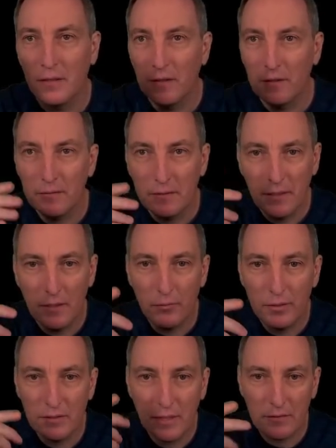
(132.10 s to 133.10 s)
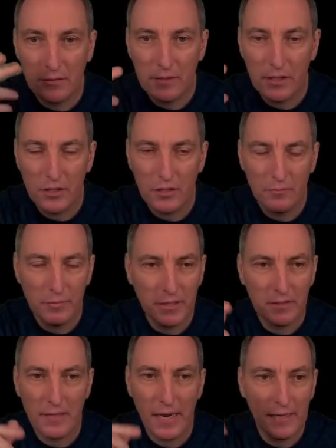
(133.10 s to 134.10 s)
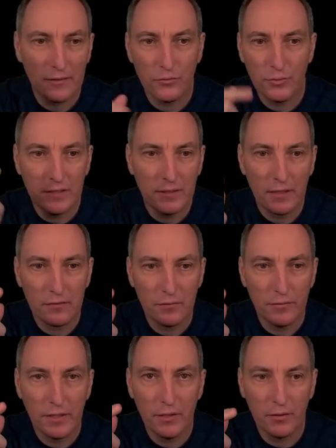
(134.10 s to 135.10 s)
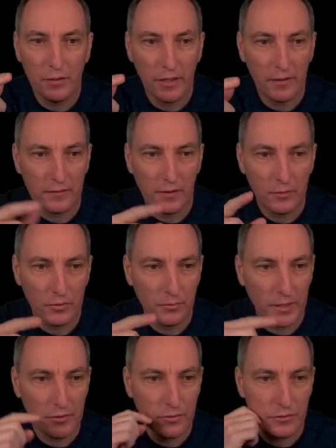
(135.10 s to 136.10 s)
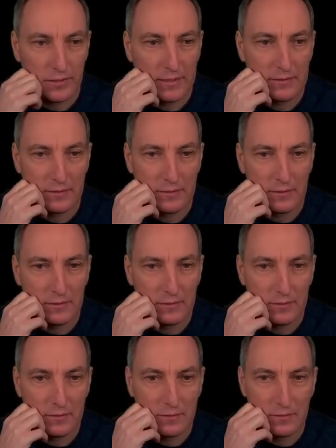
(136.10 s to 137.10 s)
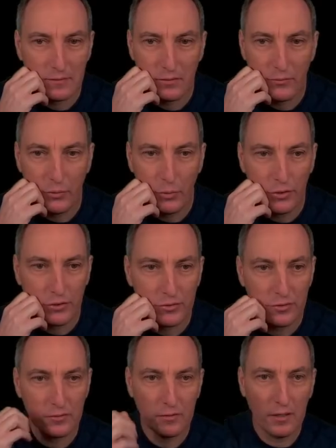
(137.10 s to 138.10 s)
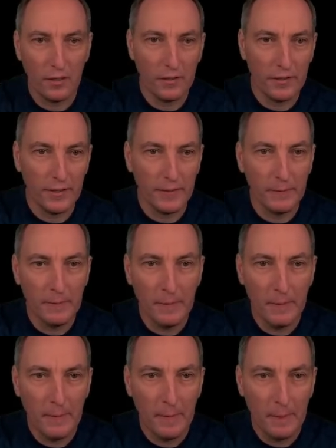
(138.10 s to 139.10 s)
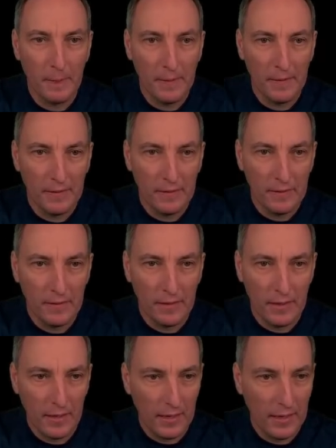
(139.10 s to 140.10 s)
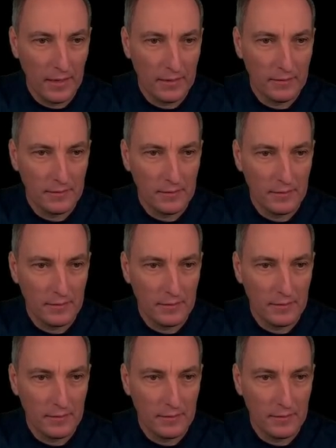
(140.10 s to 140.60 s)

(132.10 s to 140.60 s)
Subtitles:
until we start the session, because I had to restart the video here. So I want to make sure that the viewers are here. And